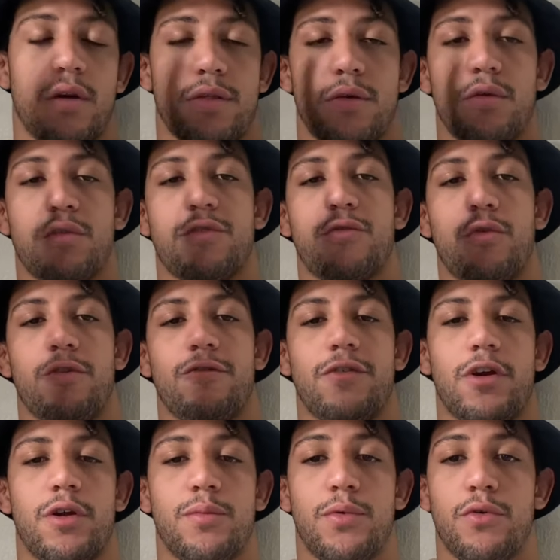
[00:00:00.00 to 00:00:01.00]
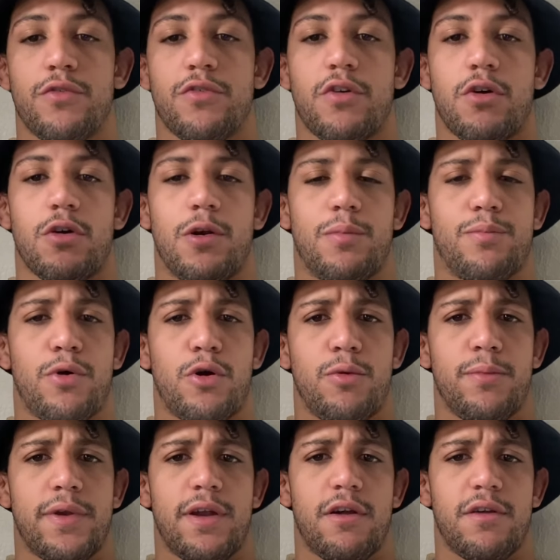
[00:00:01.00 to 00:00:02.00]
Those 4 variables are
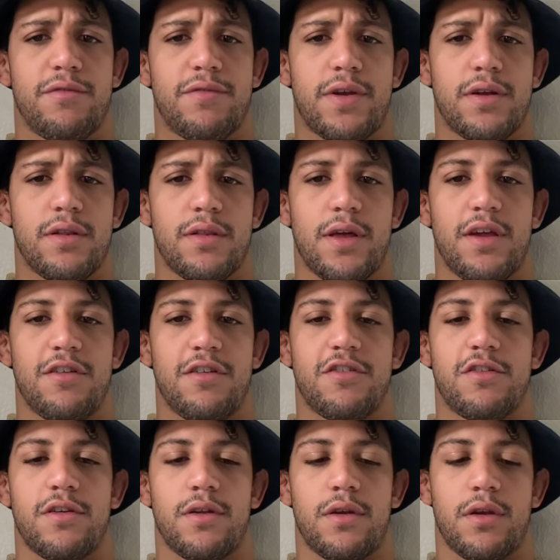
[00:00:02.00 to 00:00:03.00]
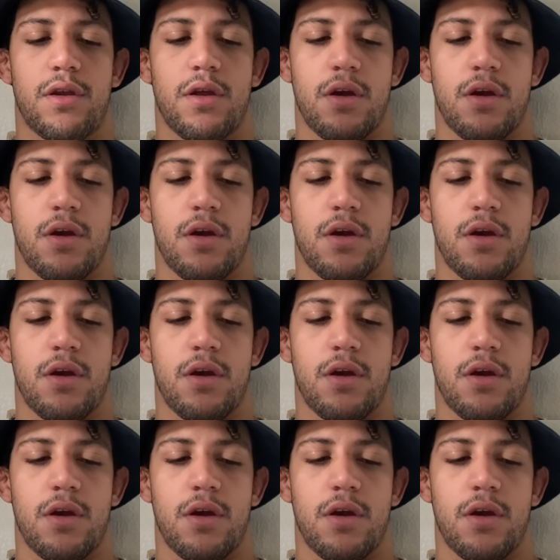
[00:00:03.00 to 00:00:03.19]
pulmonary ventilation,